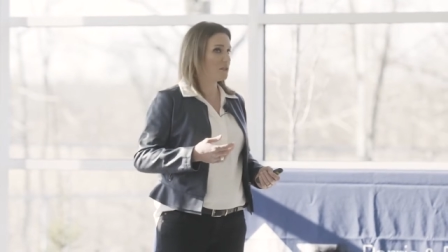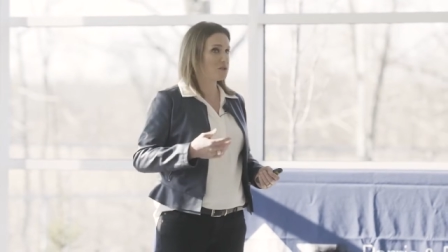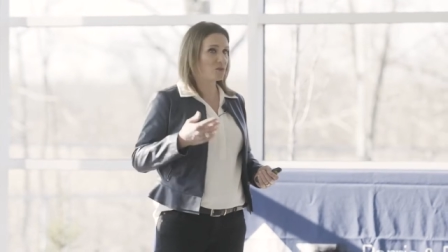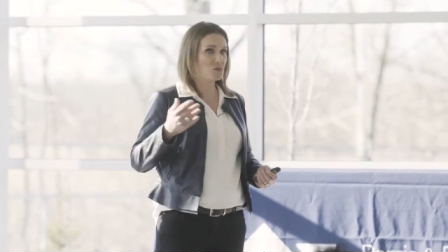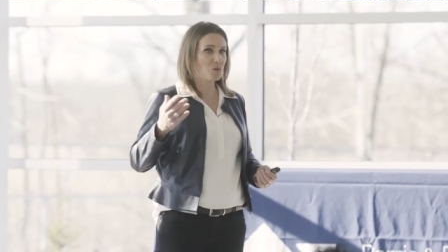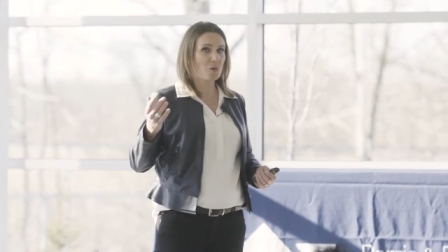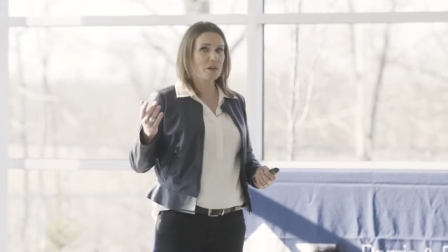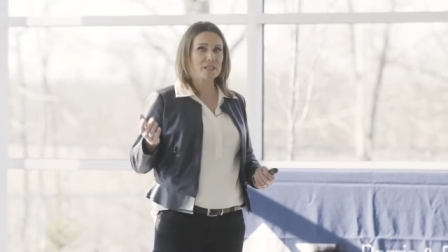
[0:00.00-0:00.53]
And
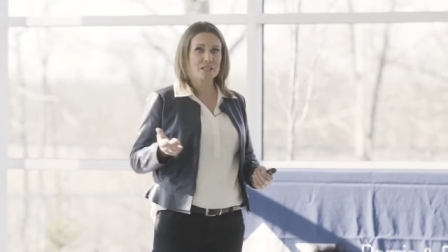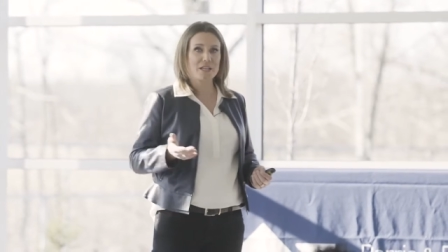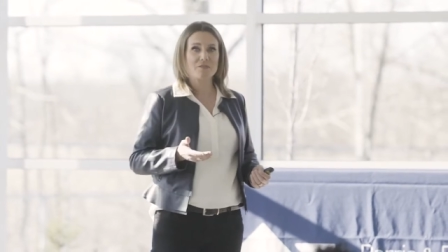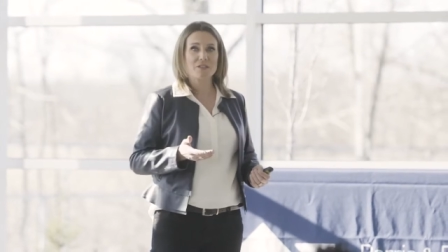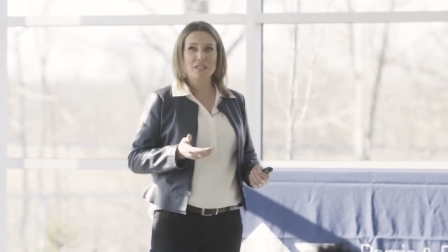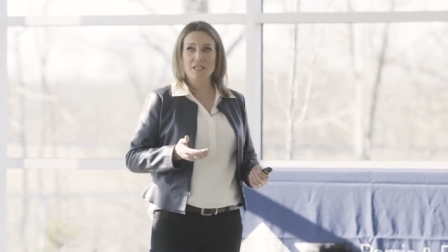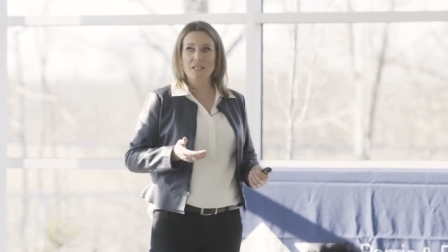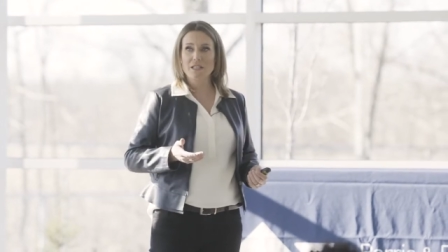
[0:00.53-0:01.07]
so
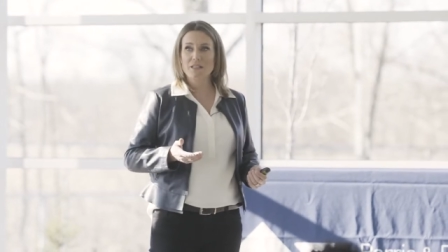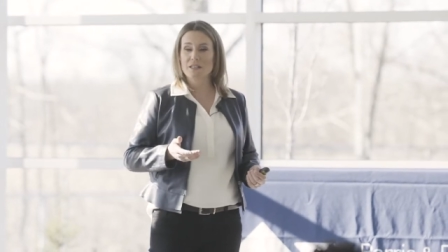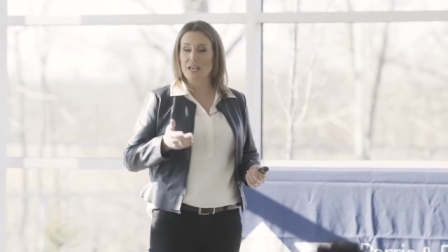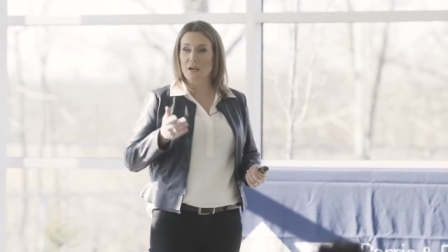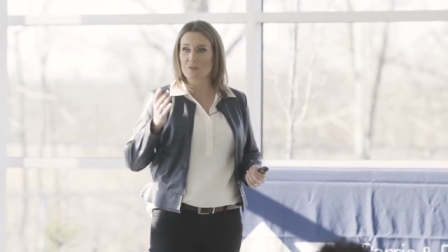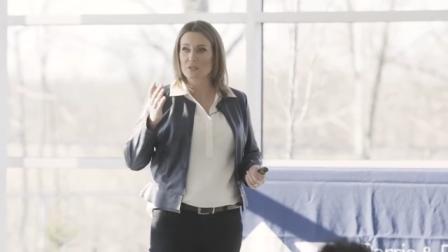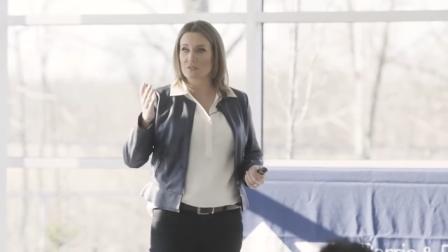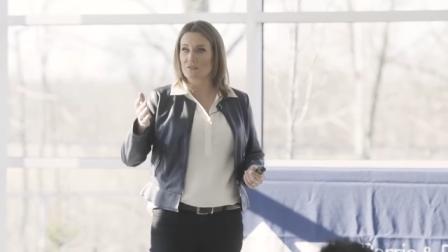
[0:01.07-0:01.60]

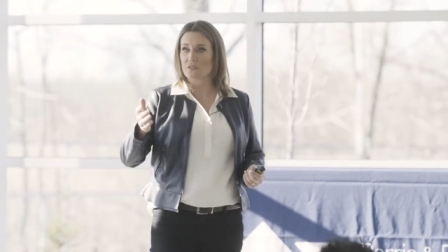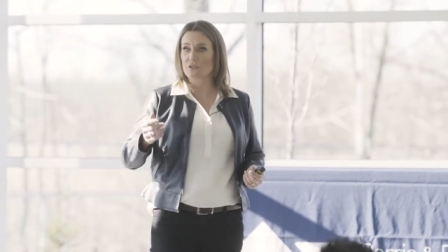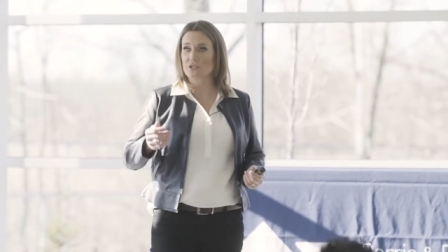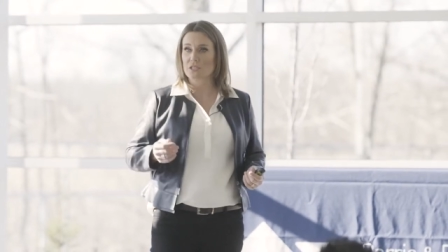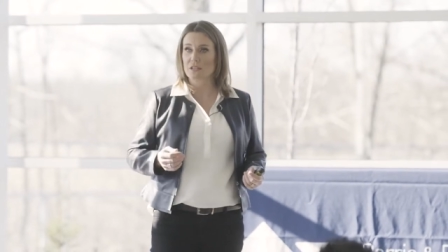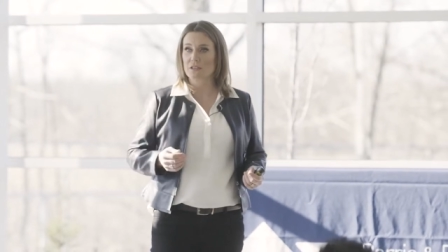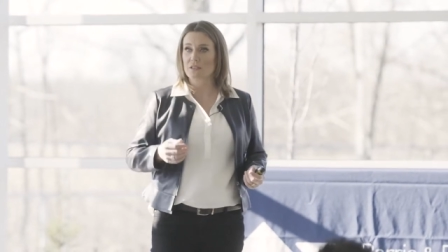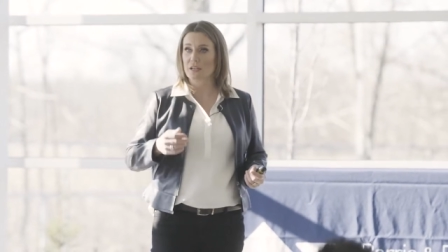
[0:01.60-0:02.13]
2017, that was the
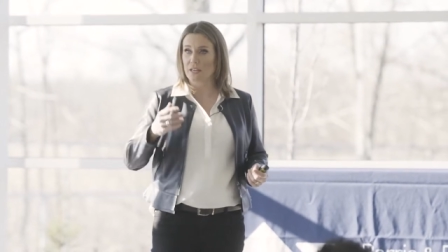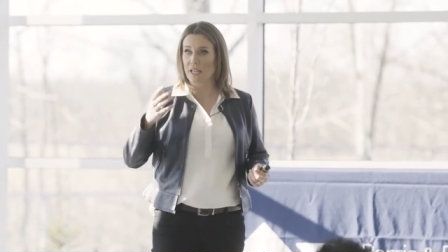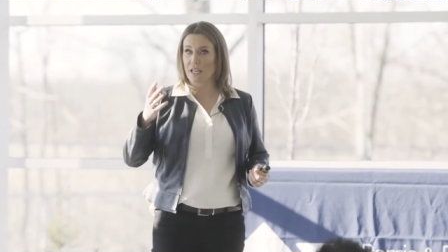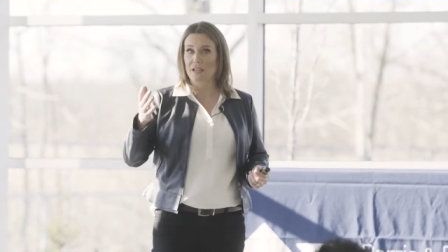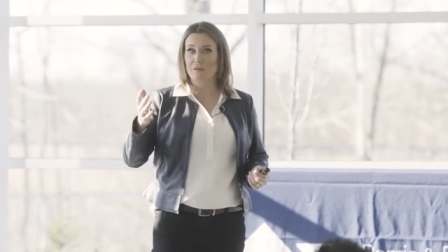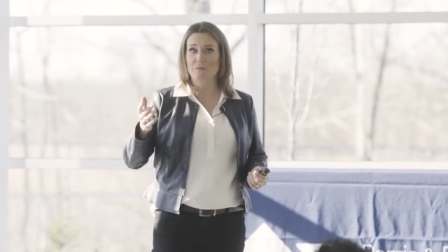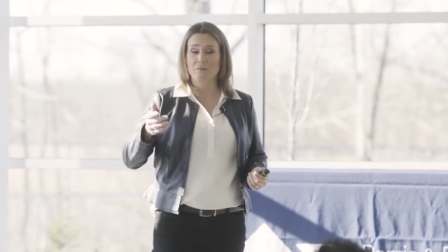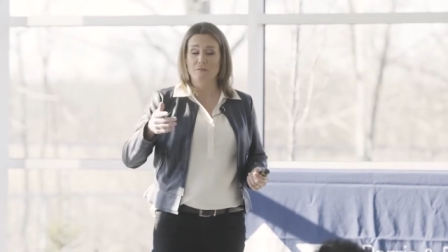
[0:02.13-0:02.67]
first year that I
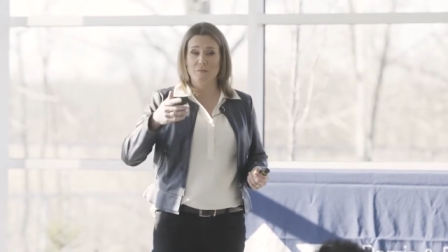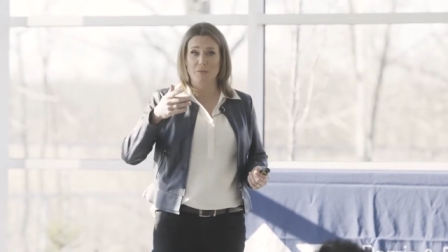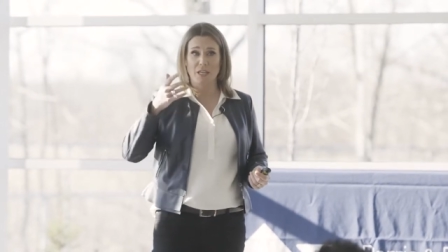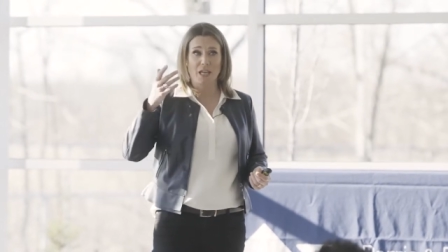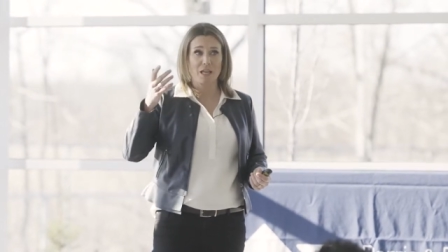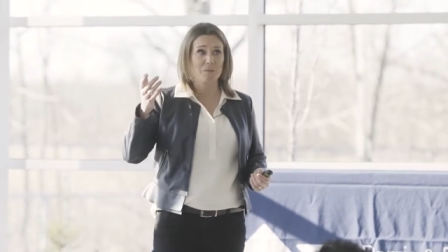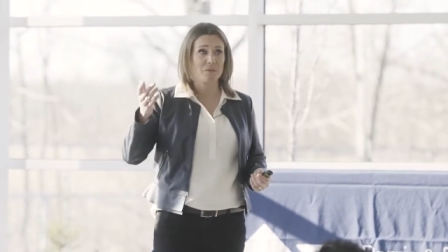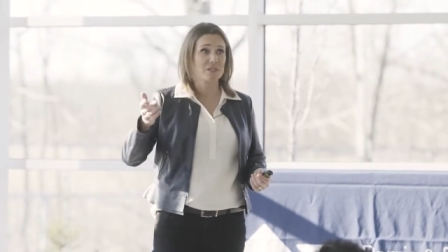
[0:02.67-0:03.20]

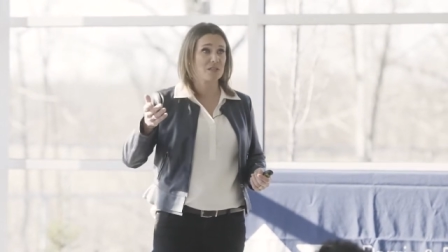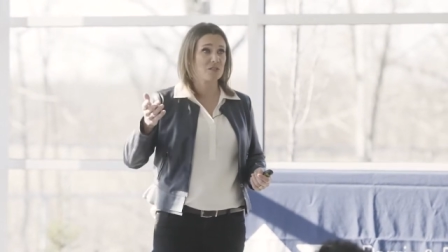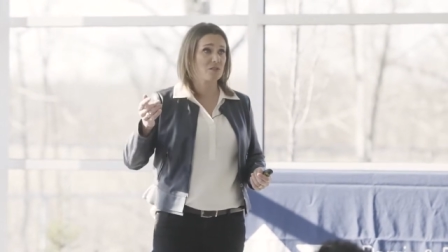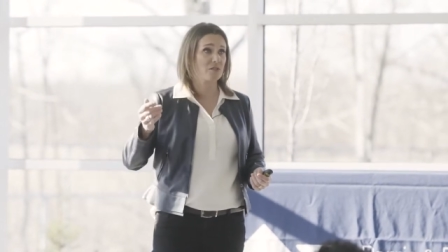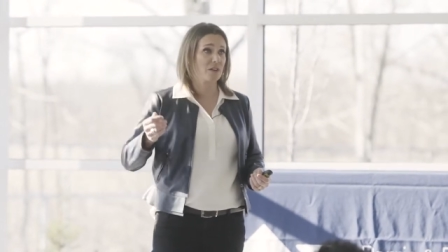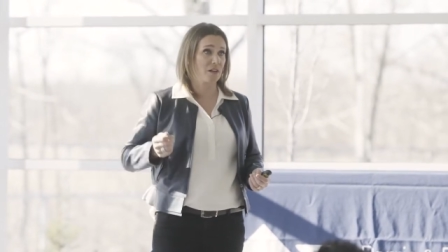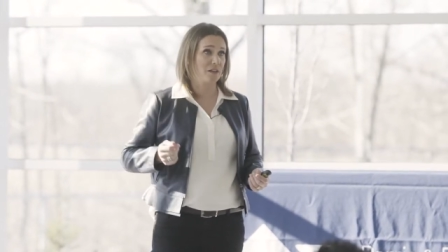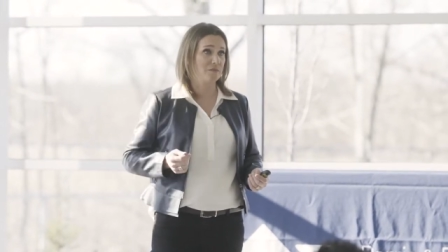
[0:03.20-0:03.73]
became a
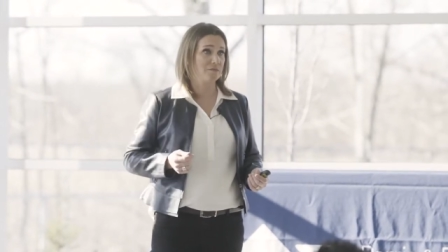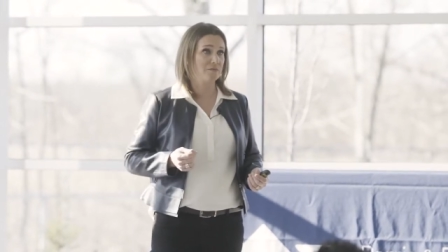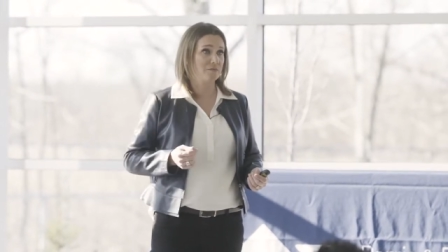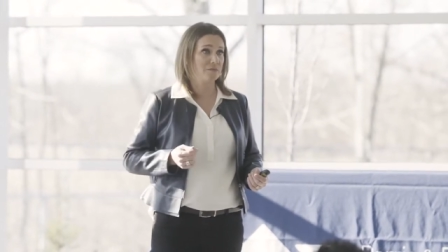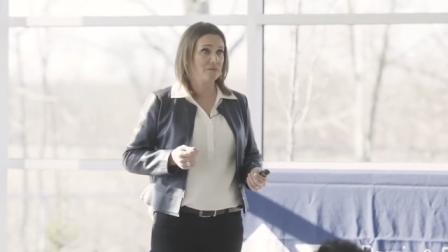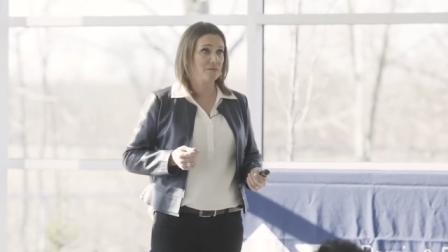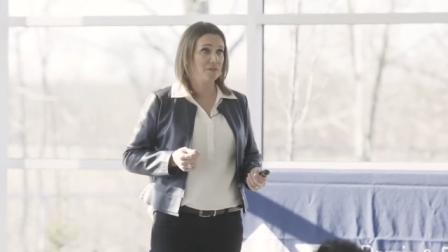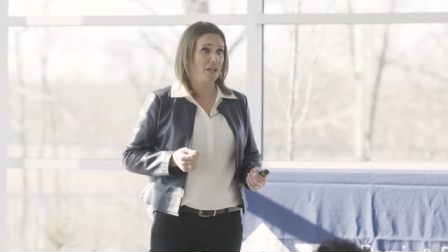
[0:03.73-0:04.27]
Centurion.
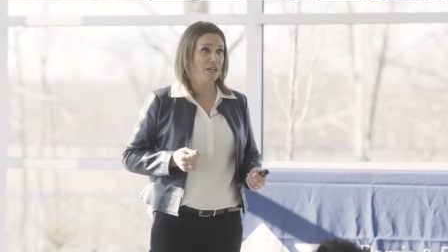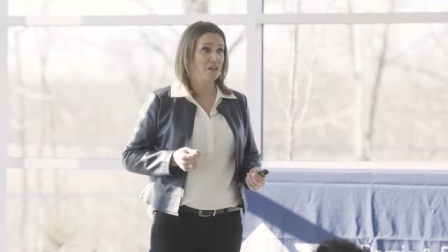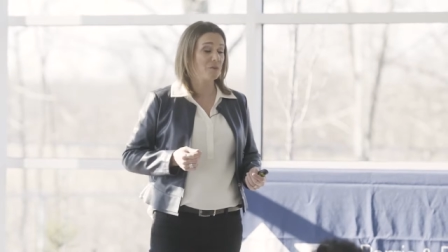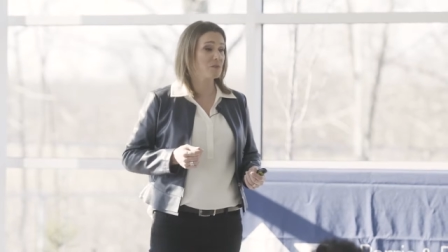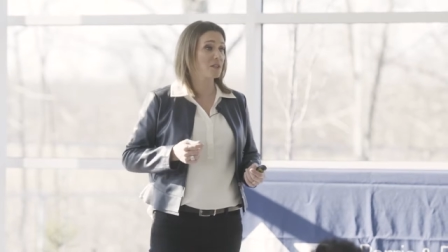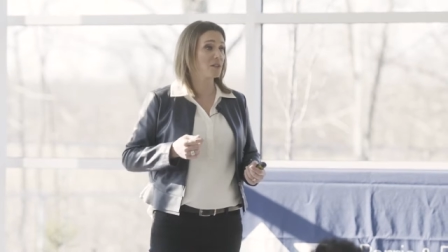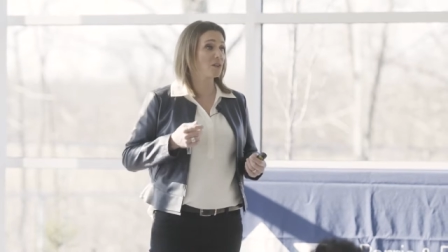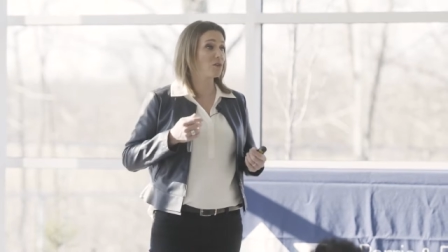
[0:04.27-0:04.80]

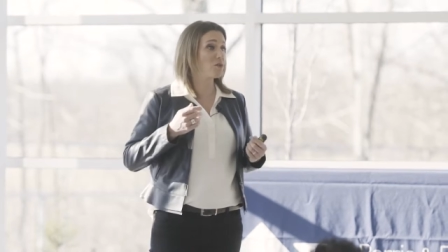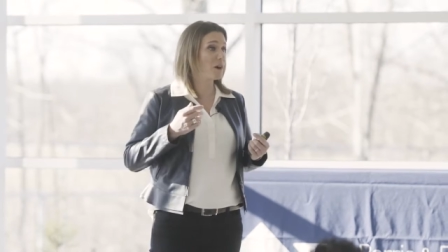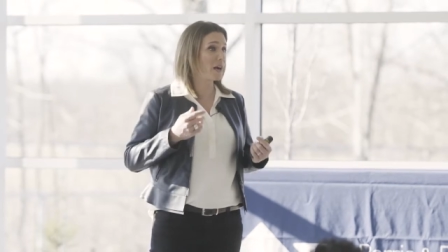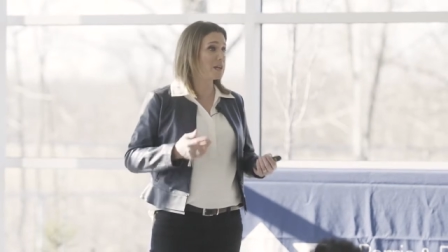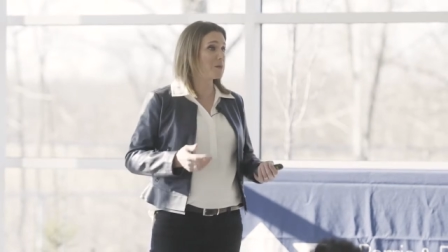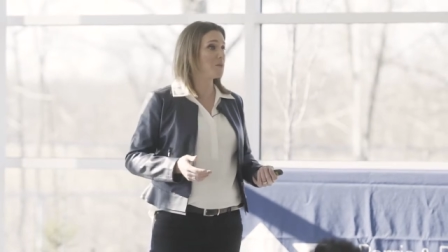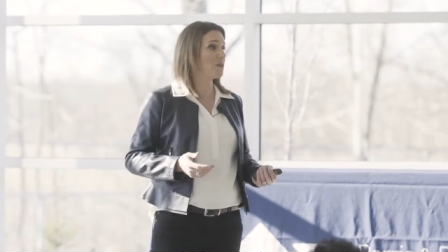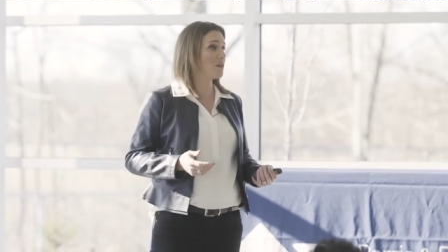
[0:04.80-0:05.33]
And it was an
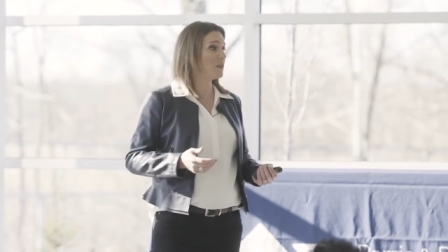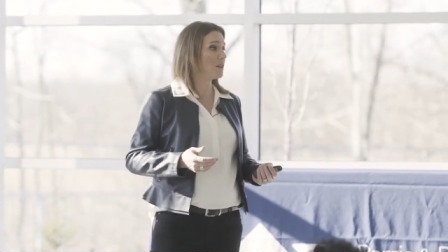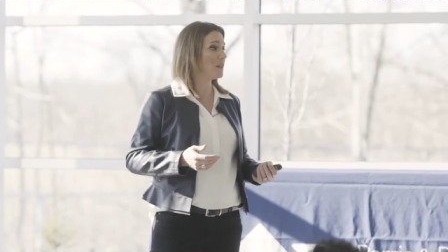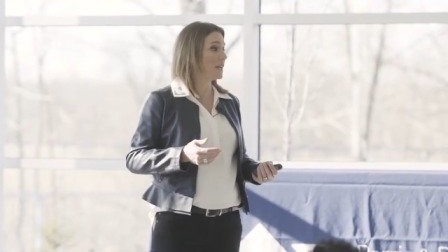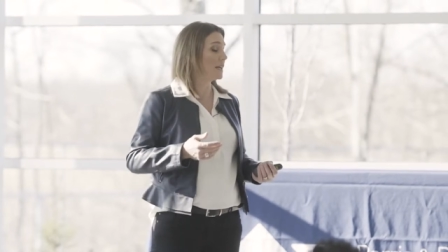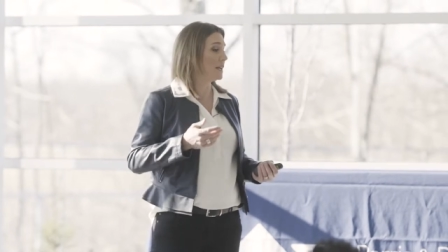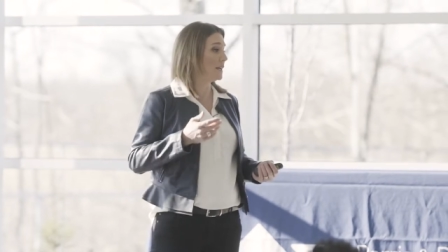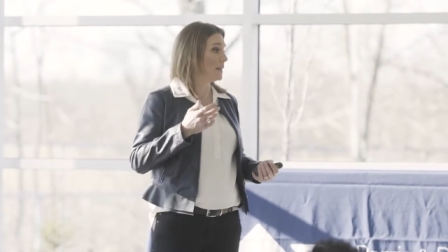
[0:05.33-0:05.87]
incredible